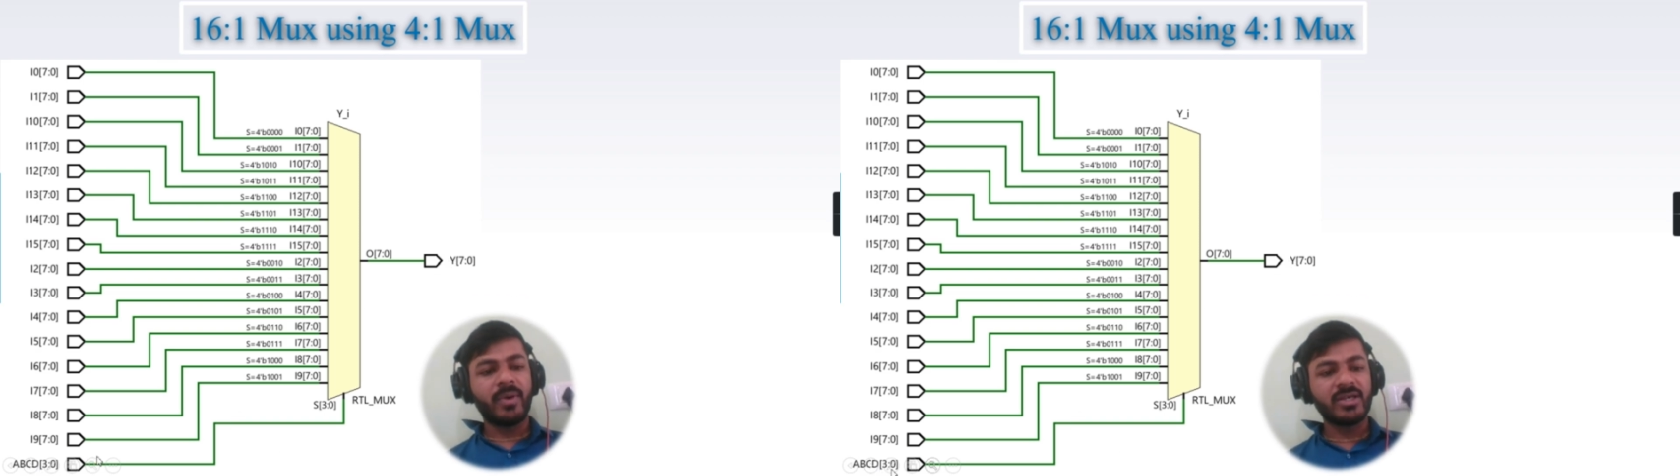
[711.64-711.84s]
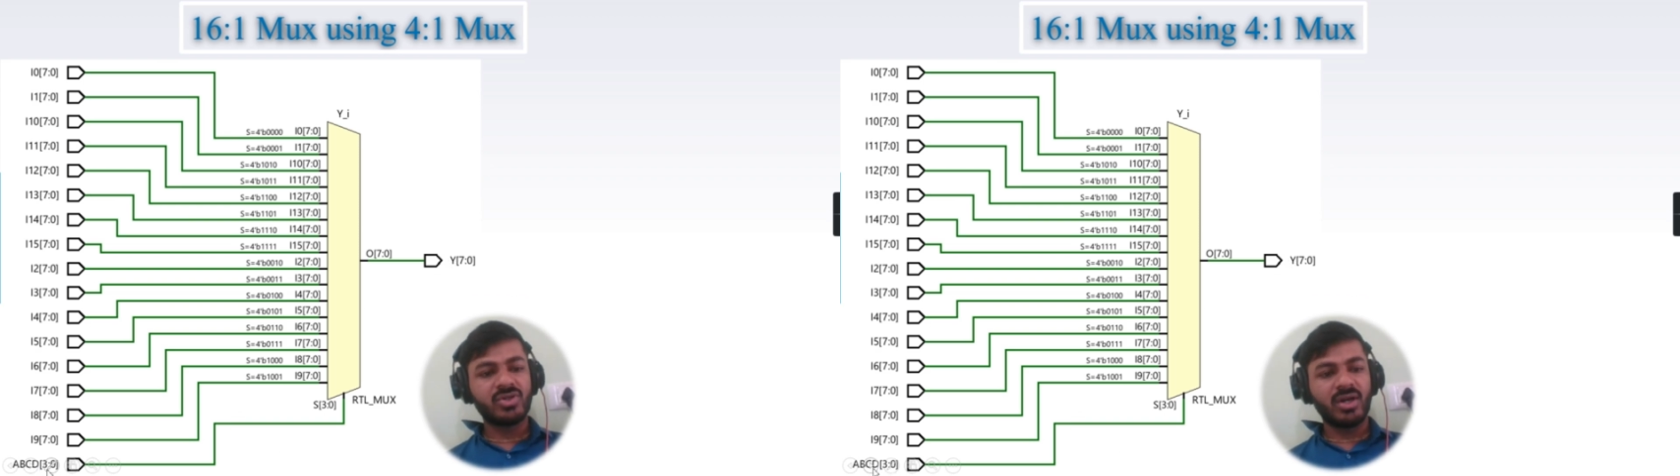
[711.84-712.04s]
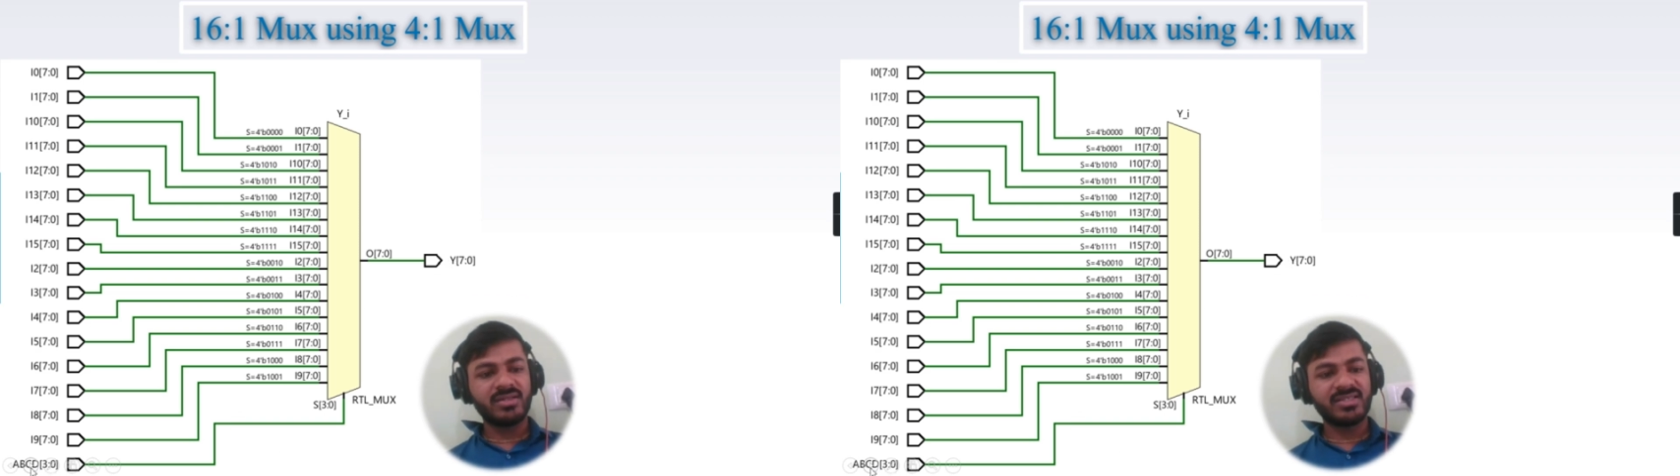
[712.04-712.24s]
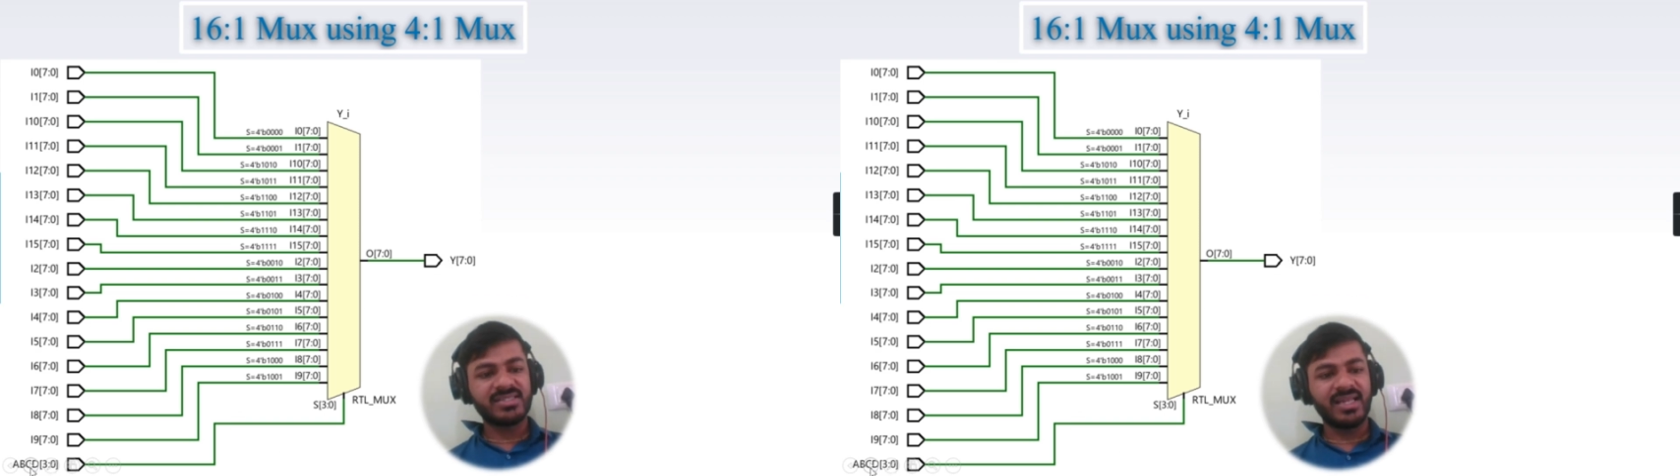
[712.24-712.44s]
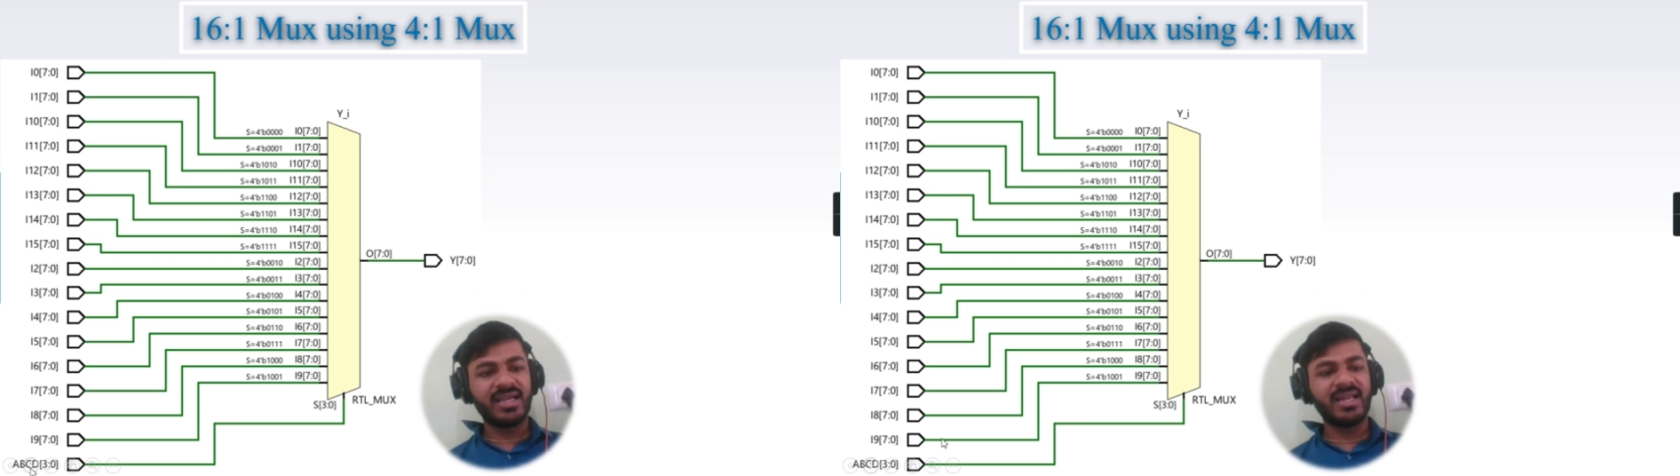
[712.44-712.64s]
So based on the
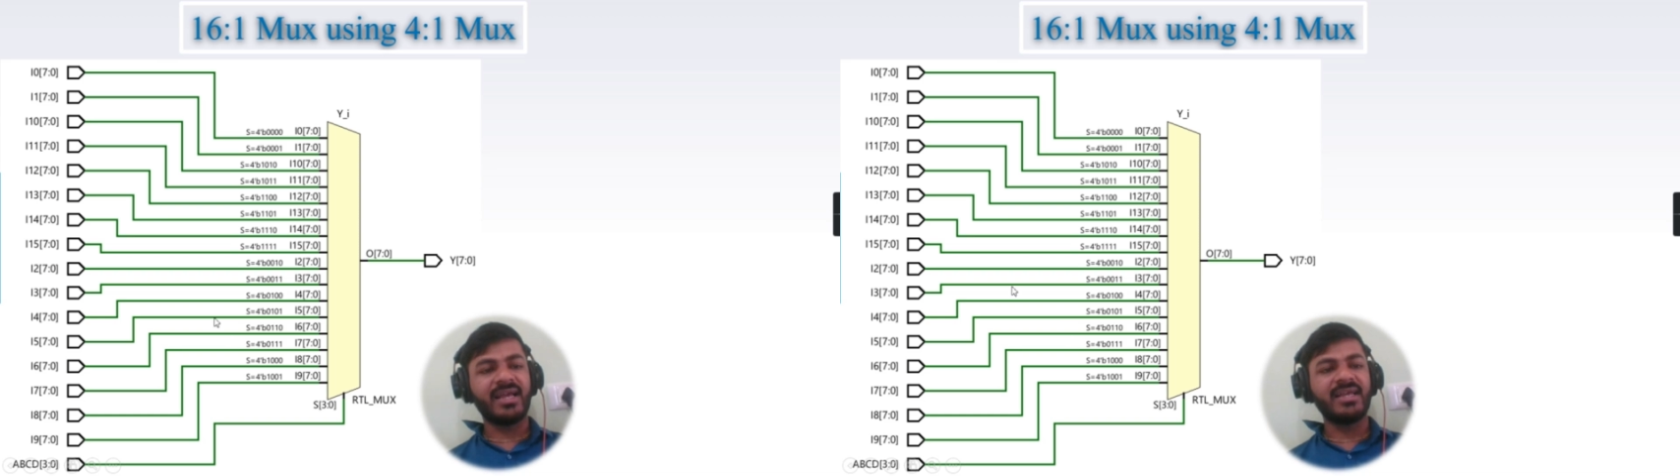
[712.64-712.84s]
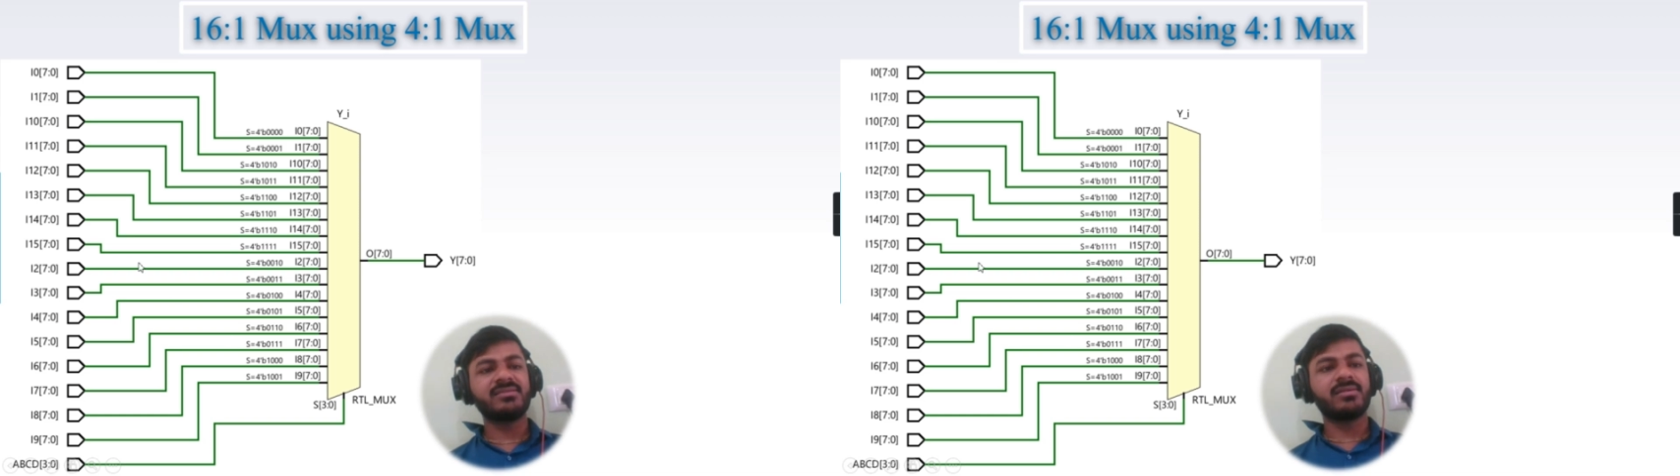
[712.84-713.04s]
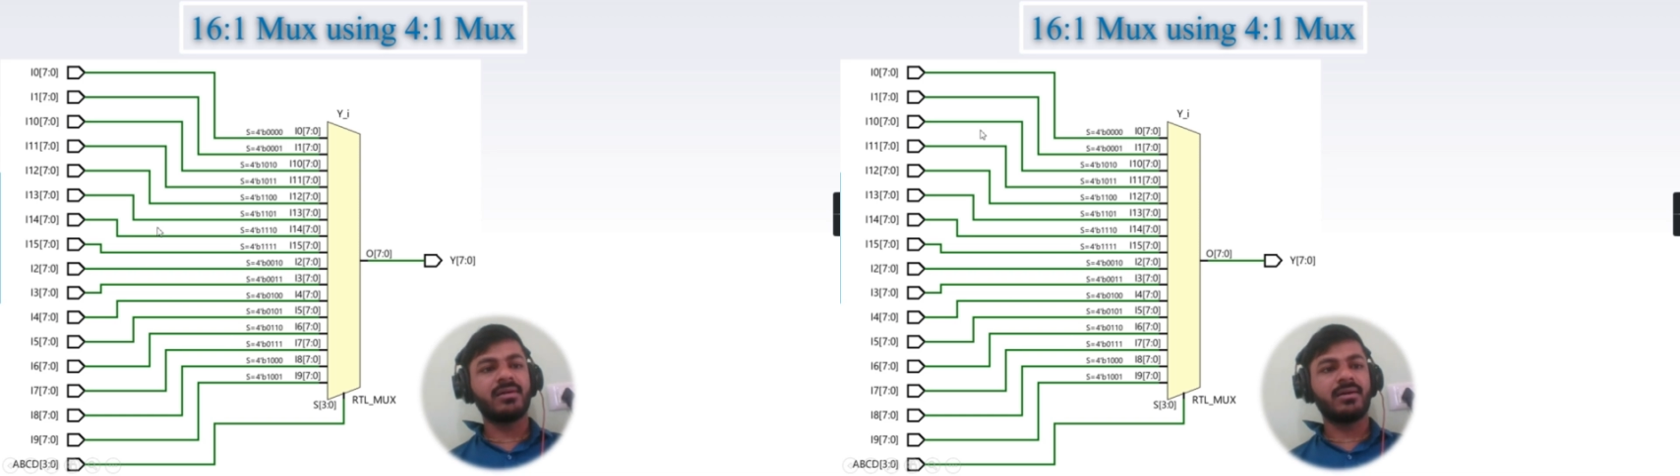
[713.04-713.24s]
select lines,